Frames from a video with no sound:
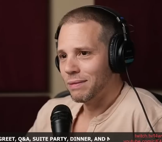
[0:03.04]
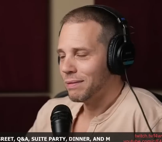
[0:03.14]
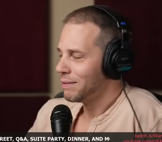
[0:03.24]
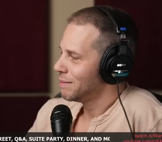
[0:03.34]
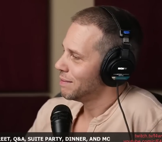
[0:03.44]

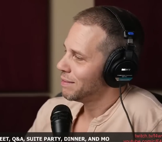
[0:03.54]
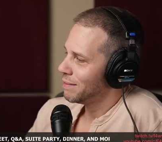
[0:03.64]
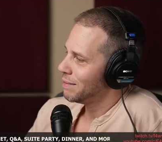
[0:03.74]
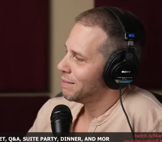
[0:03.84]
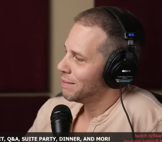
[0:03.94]

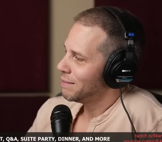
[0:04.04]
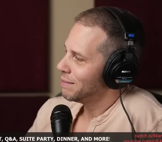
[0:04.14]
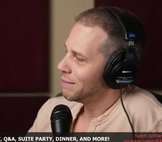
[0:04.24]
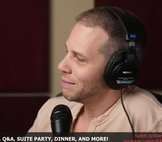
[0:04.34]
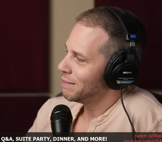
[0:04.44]

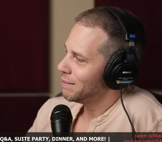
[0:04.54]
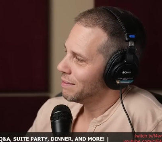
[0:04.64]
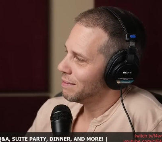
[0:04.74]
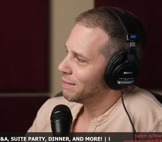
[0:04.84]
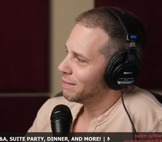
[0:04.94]

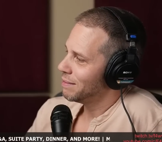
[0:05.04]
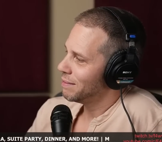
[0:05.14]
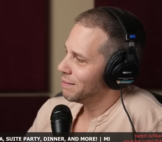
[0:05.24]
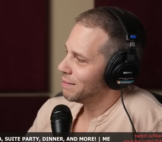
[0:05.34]
No one is speaking in this clip.